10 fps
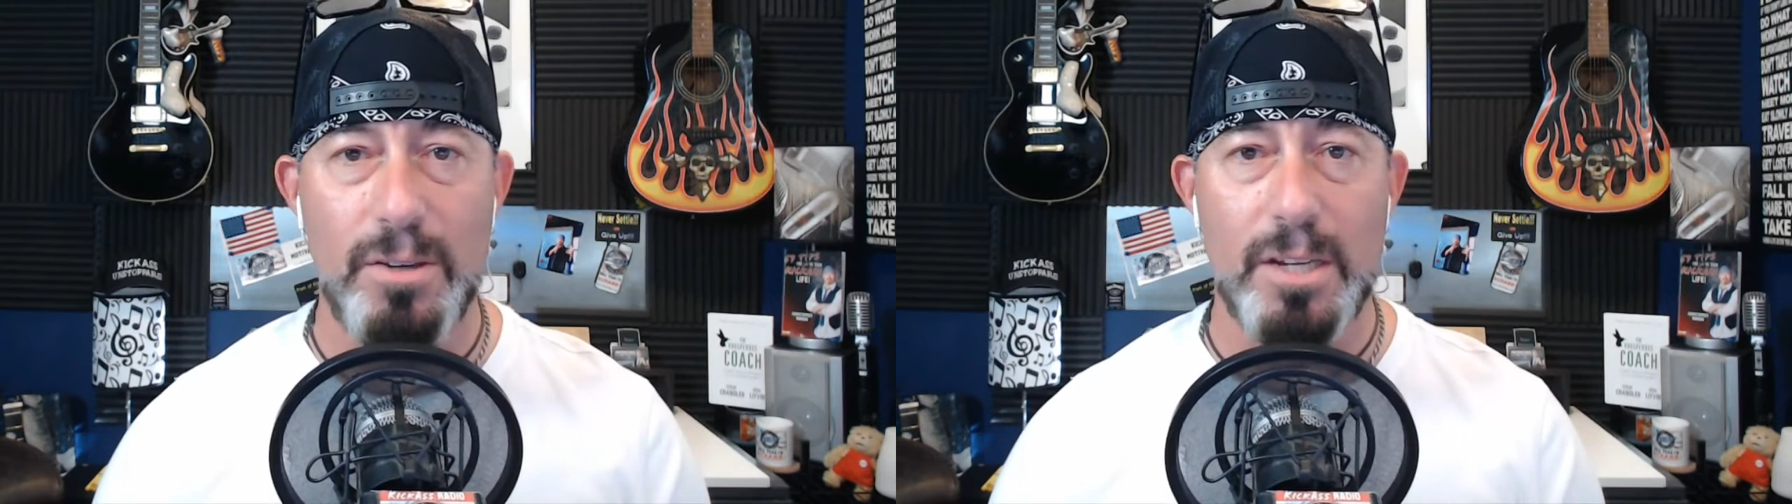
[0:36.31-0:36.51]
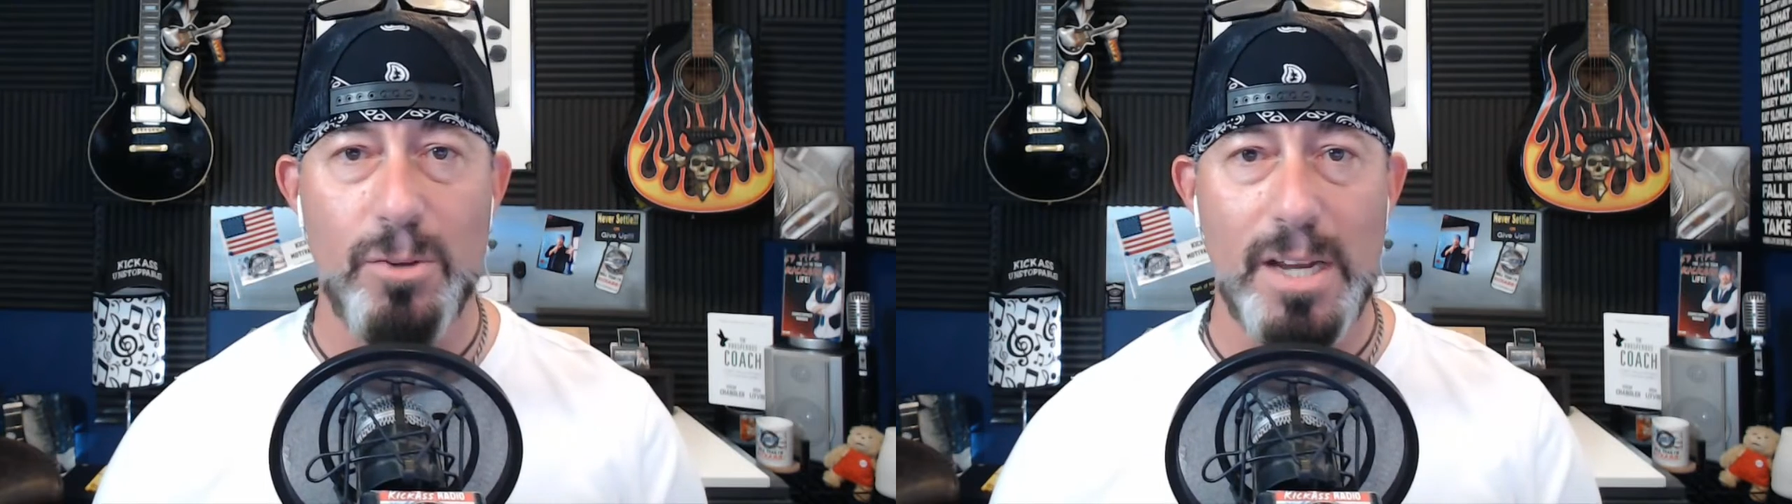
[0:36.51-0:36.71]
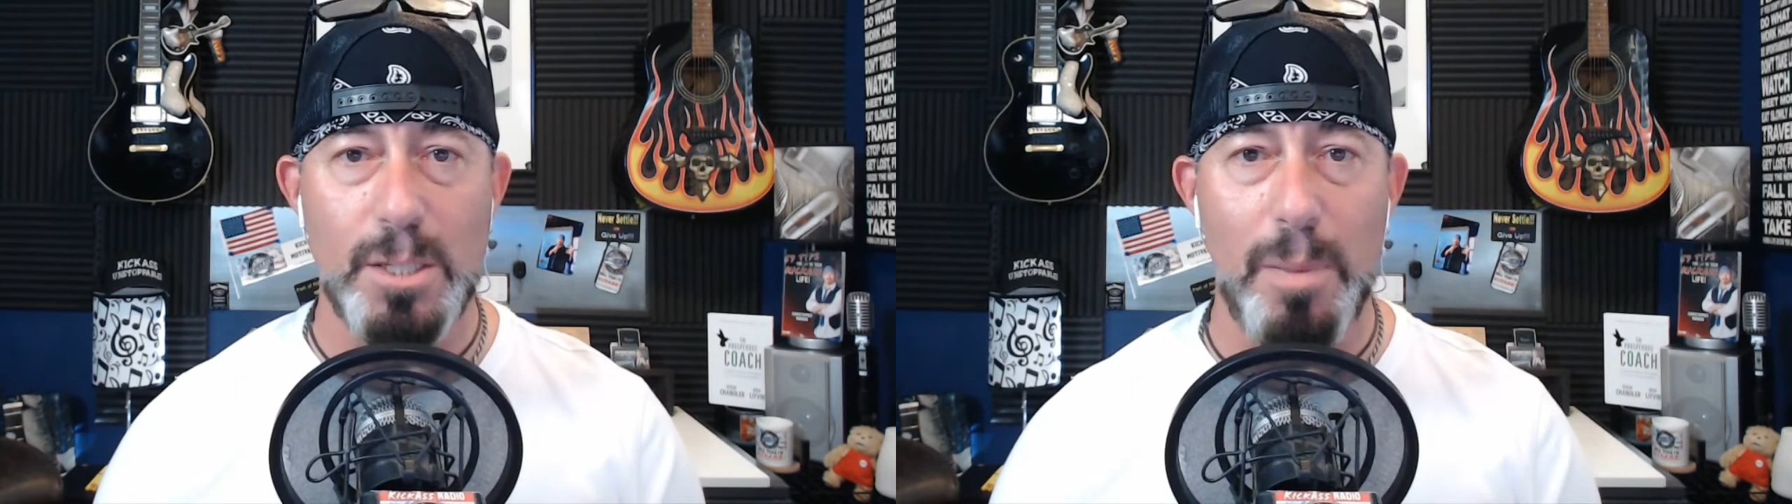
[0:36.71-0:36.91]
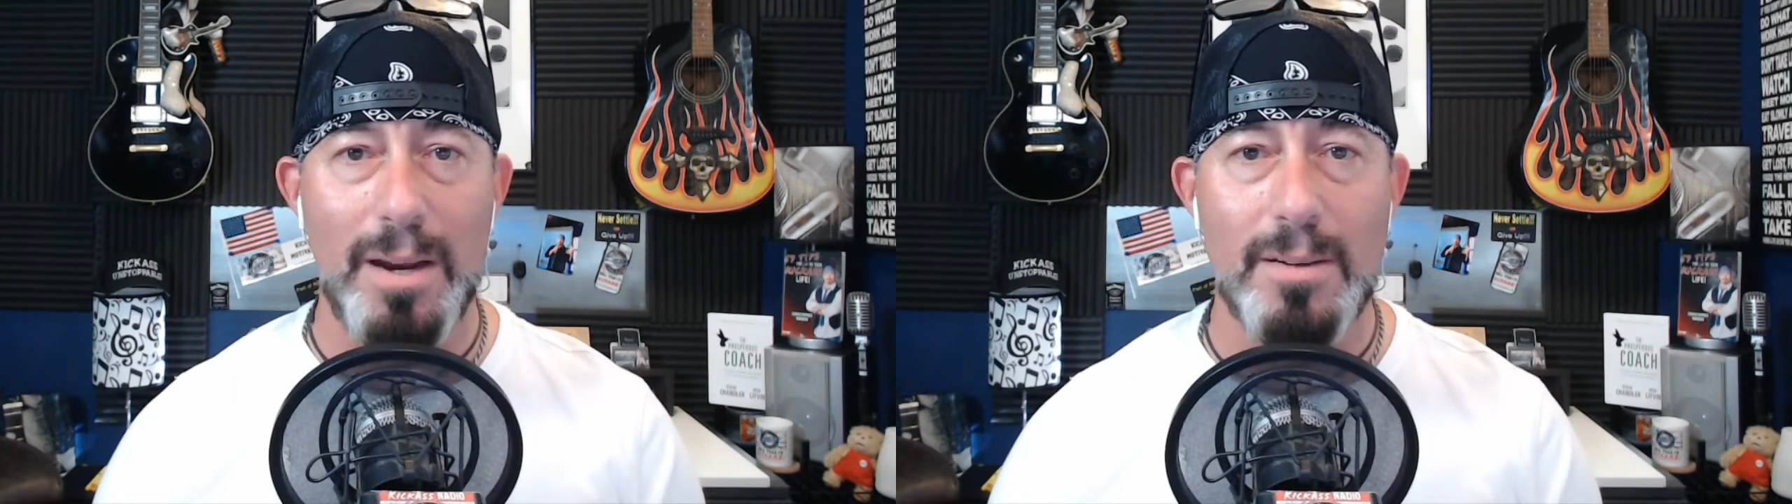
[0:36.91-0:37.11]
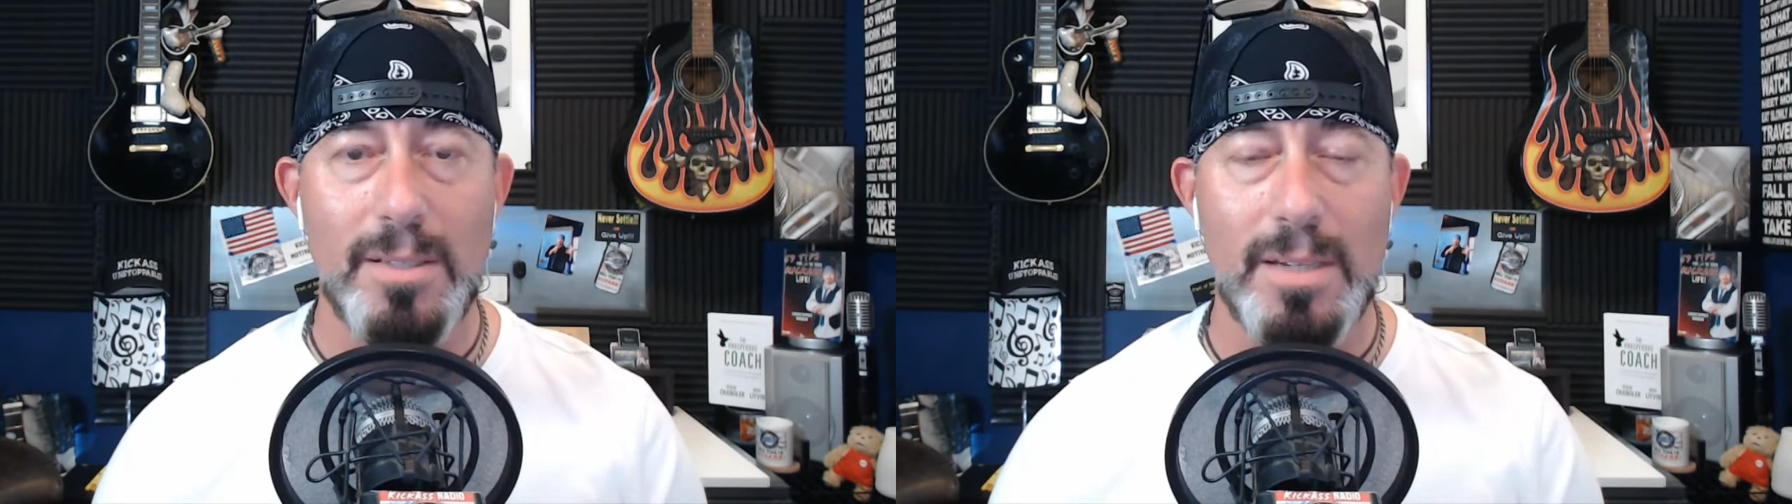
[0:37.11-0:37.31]
get
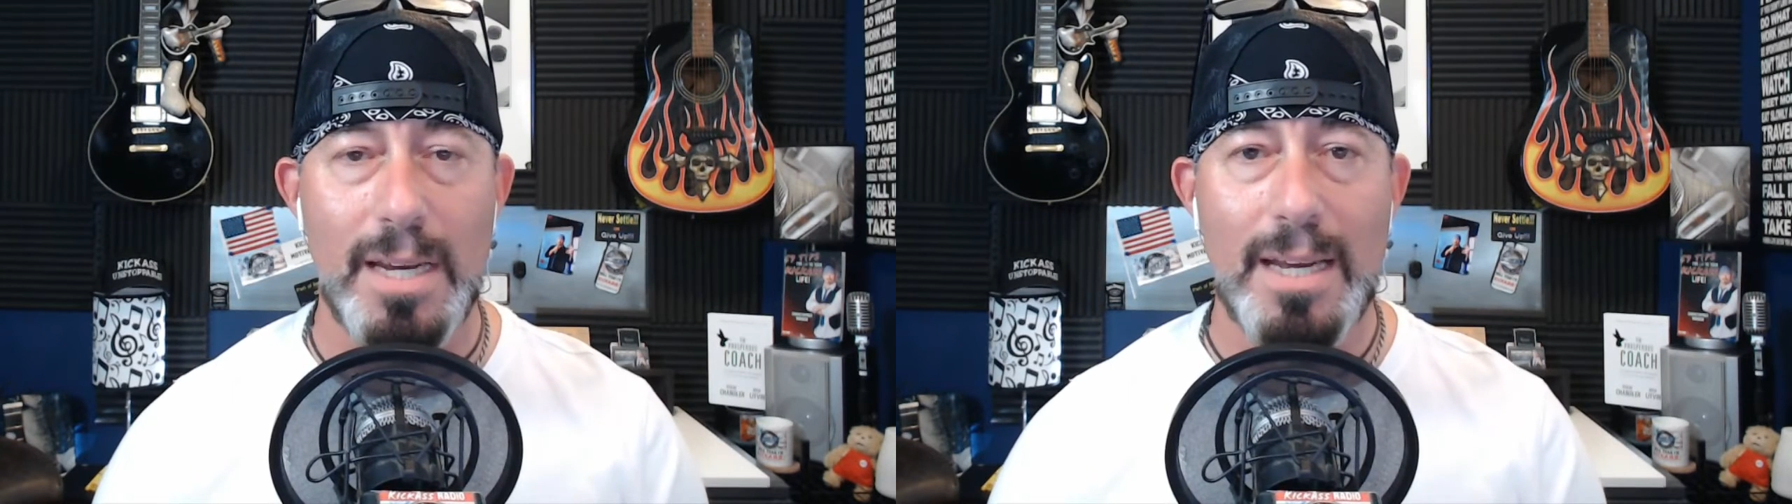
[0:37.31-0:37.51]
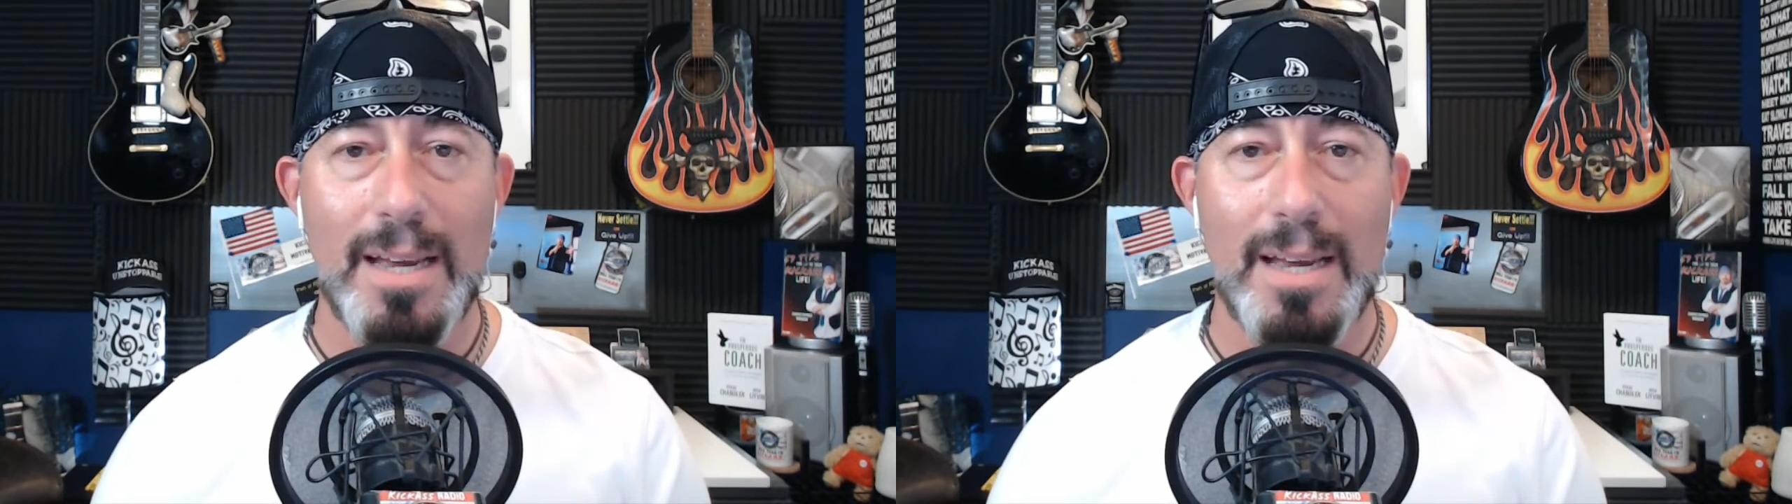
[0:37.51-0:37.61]
transparency.